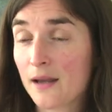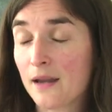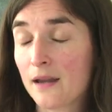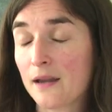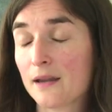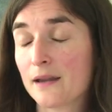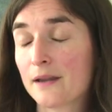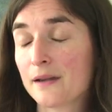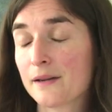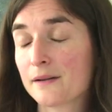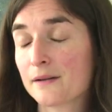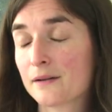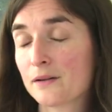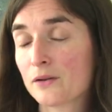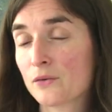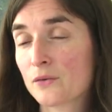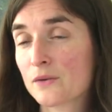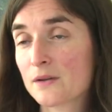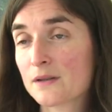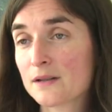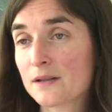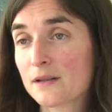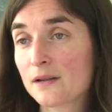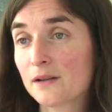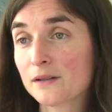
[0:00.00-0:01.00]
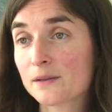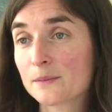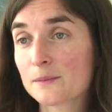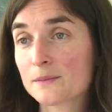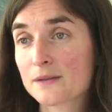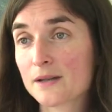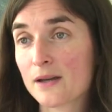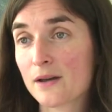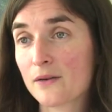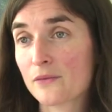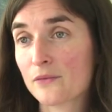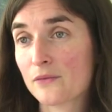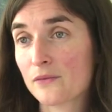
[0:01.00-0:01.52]
And Chris killed
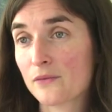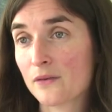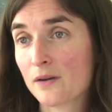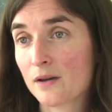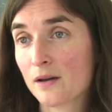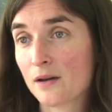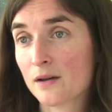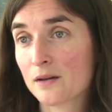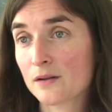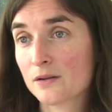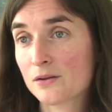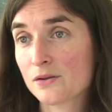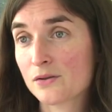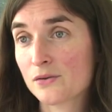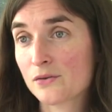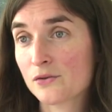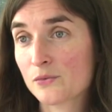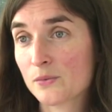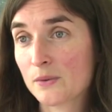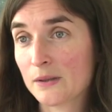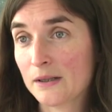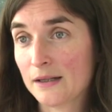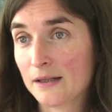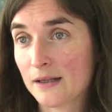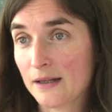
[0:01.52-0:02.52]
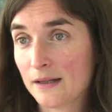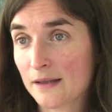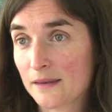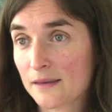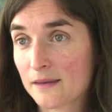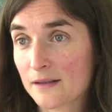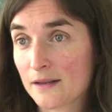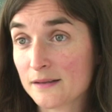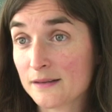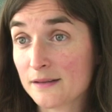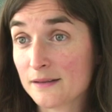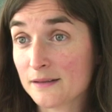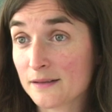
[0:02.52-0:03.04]
himself on June twenty-ninth,
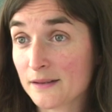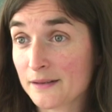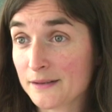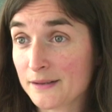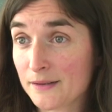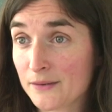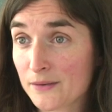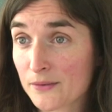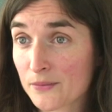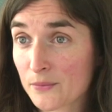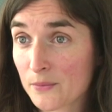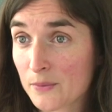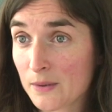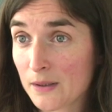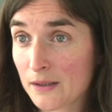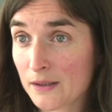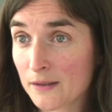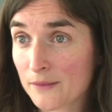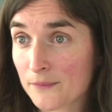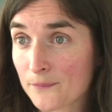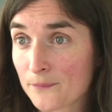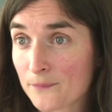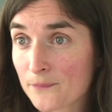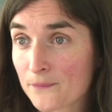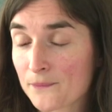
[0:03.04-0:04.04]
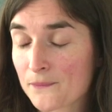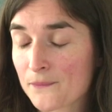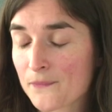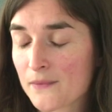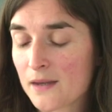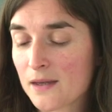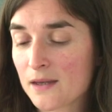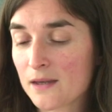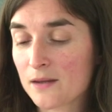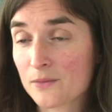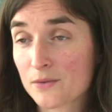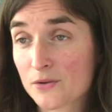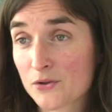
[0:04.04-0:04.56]
nineteen ninety-three.
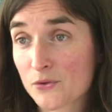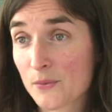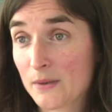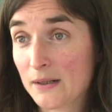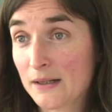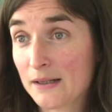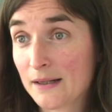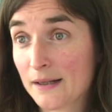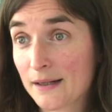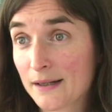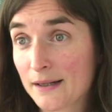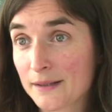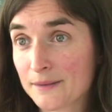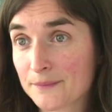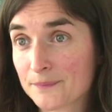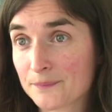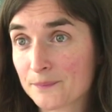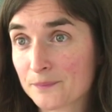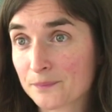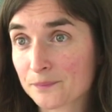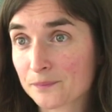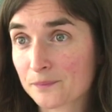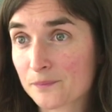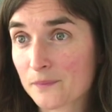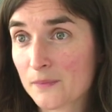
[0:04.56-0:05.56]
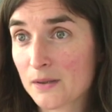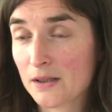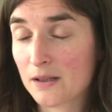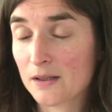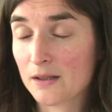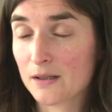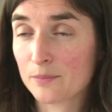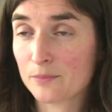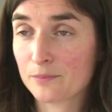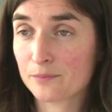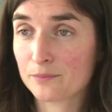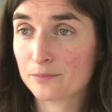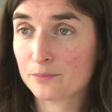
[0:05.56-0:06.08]
He was twenty-nine.
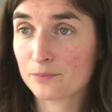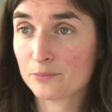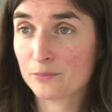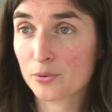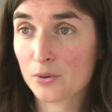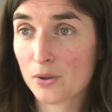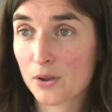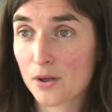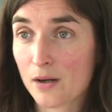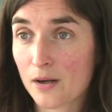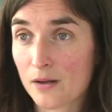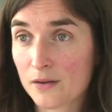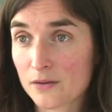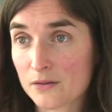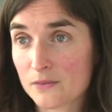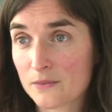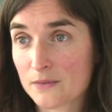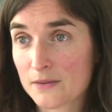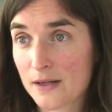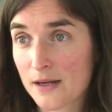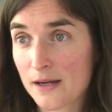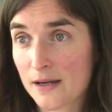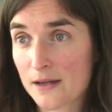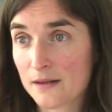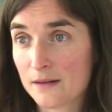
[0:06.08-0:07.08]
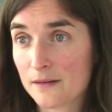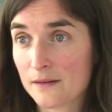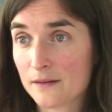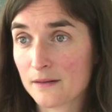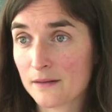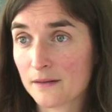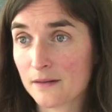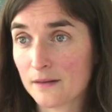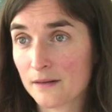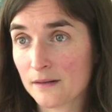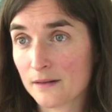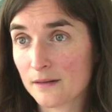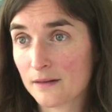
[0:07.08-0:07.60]
He put a gun to his head
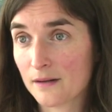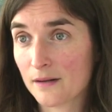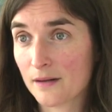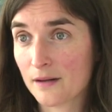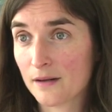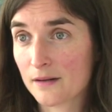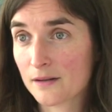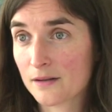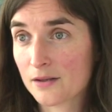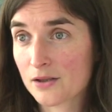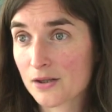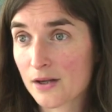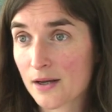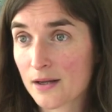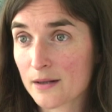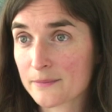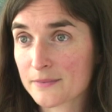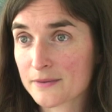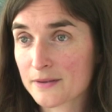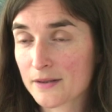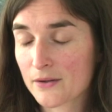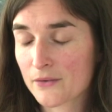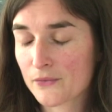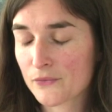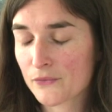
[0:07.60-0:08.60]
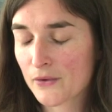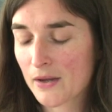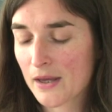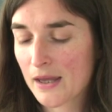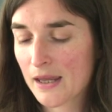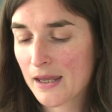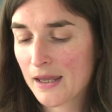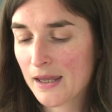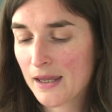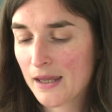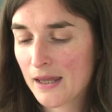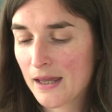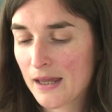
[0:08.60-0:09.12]
and uh, shot himself.
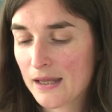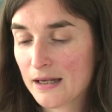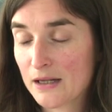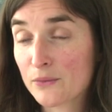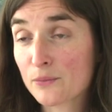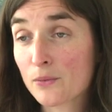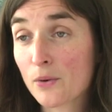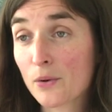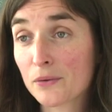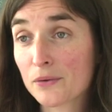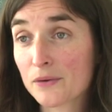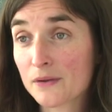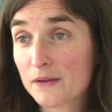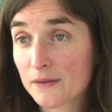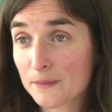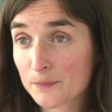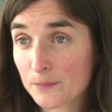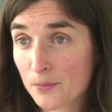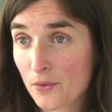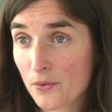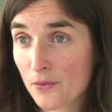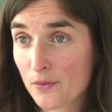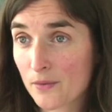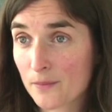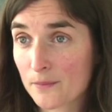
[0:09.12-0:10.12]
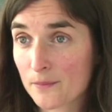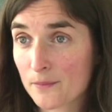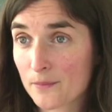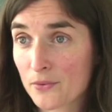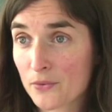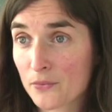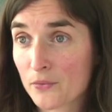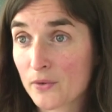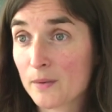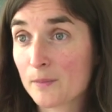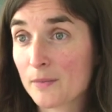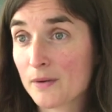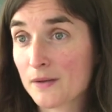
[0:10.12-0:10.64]
And he wrote this poem
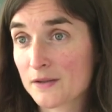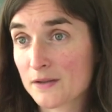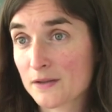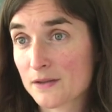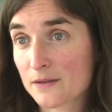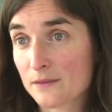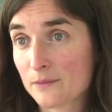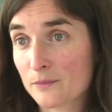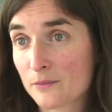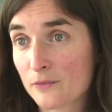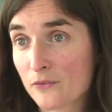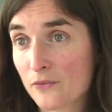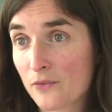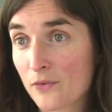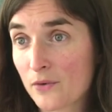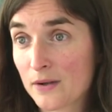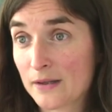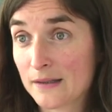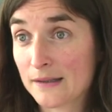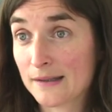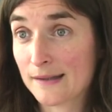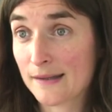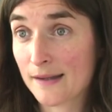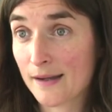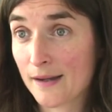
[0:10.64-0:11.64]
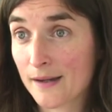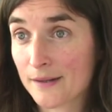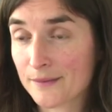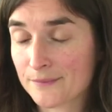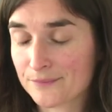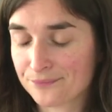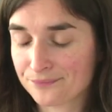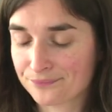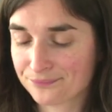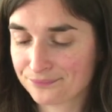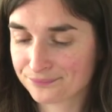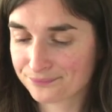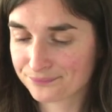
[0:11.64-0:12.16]
three months before he did that.
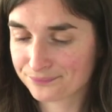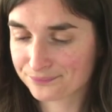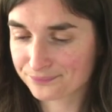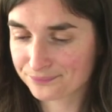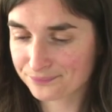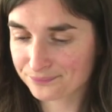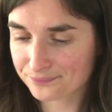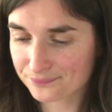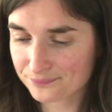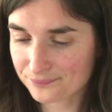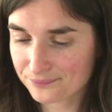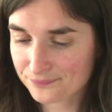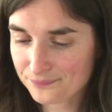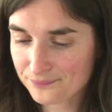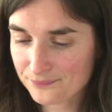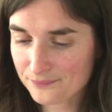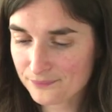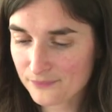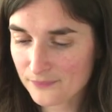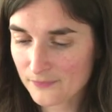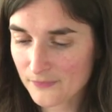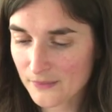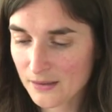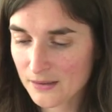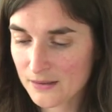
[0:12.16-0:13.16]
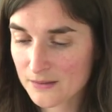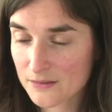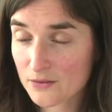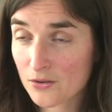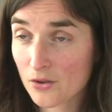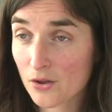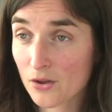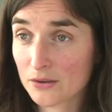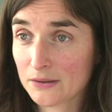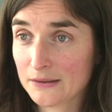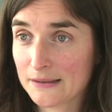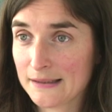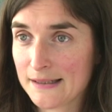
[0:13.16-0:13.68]
It's
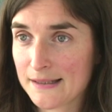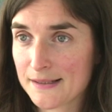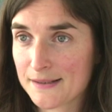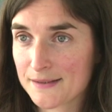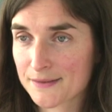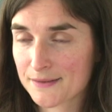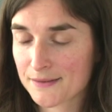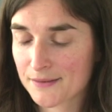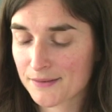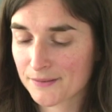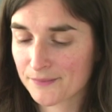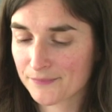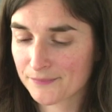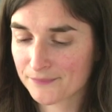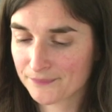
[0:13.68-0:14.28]
called Geese.